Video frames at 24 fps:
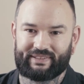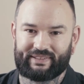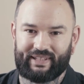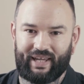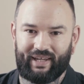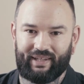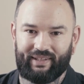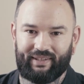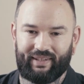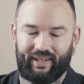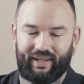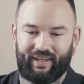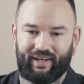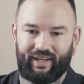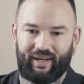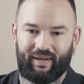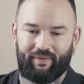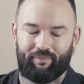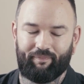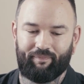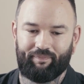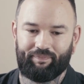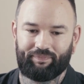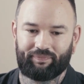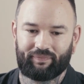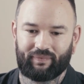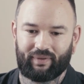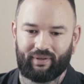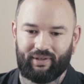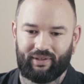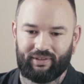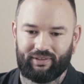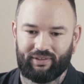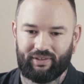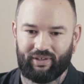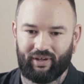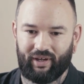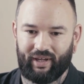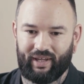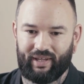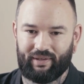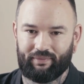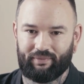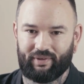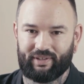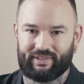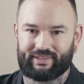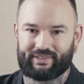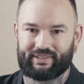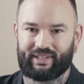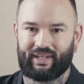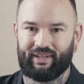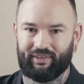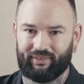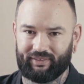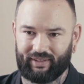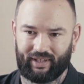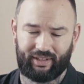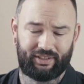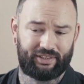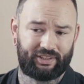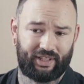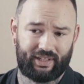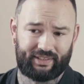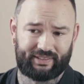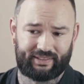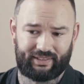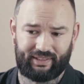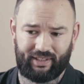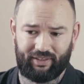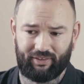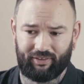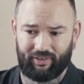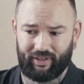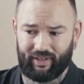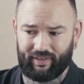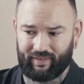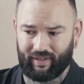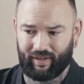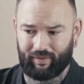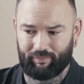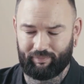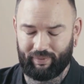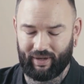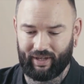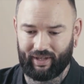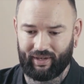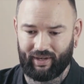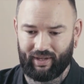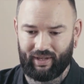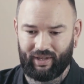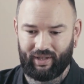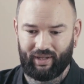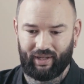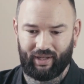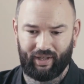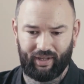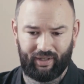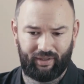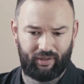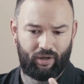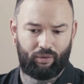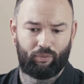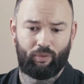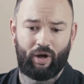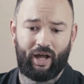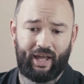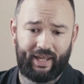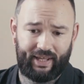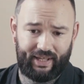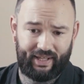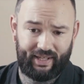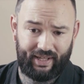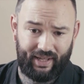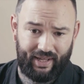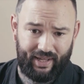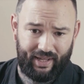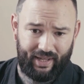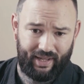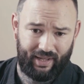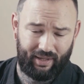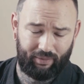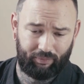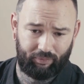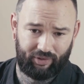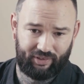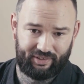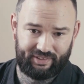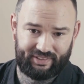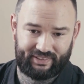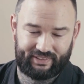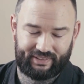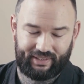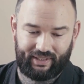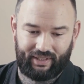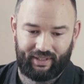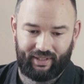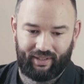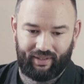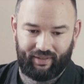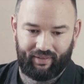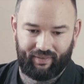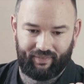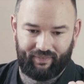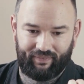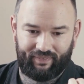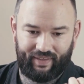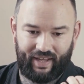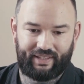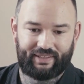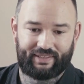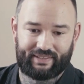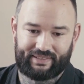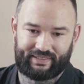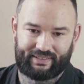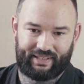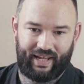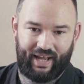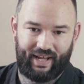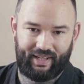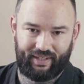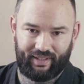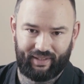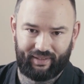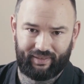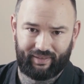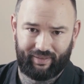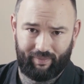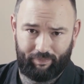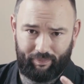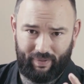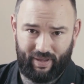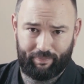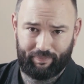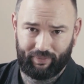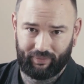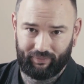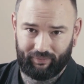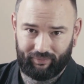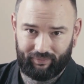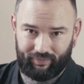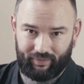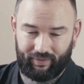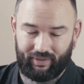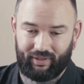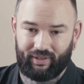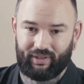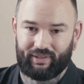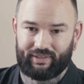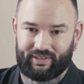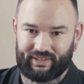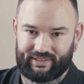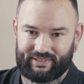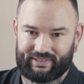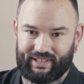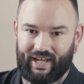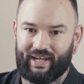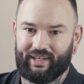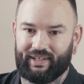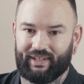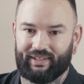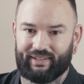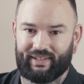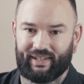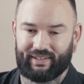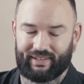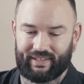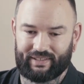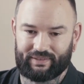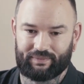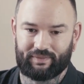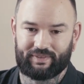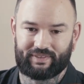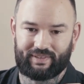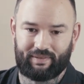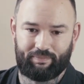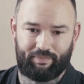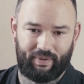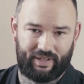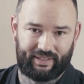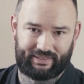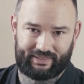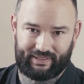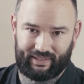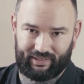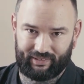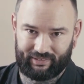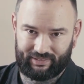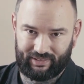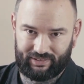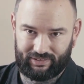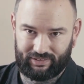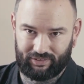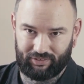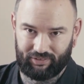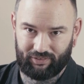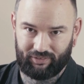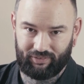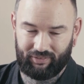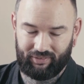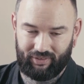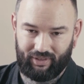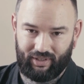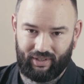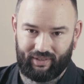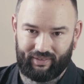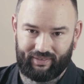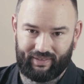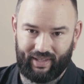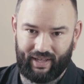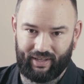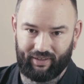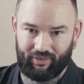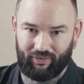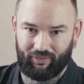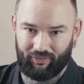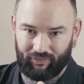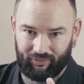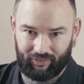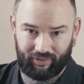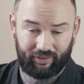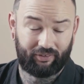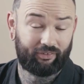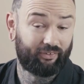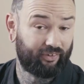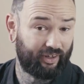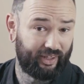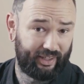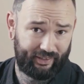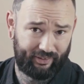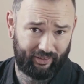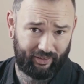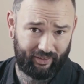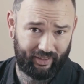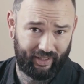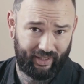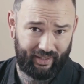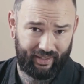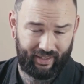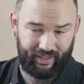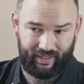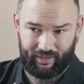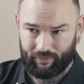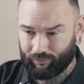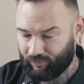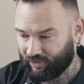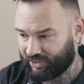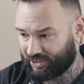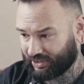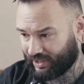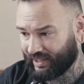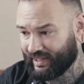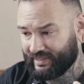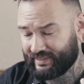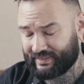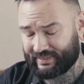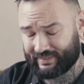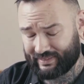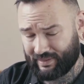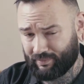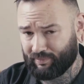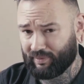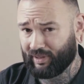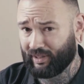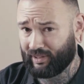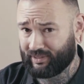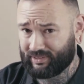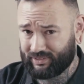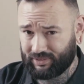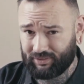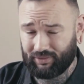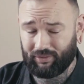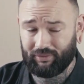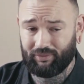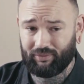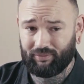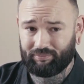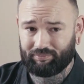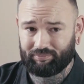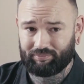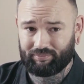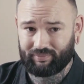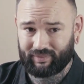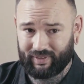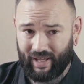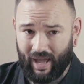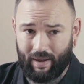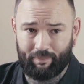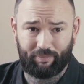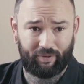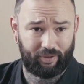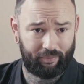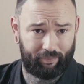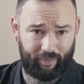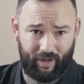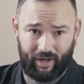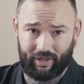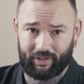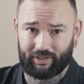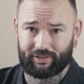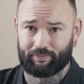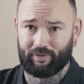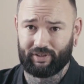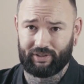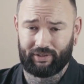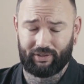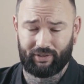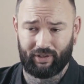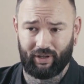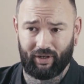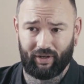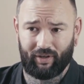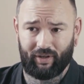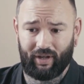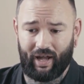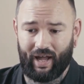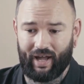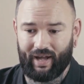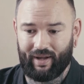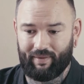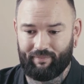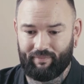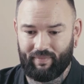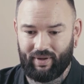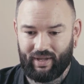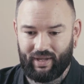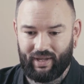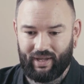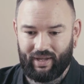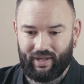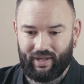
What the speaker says: say that, you know, he was killed unjustly or anything, but in Hawaii, it was, the people decided that this was the best thing to do. They all agreed on it, which is similar to capital punishment, you know?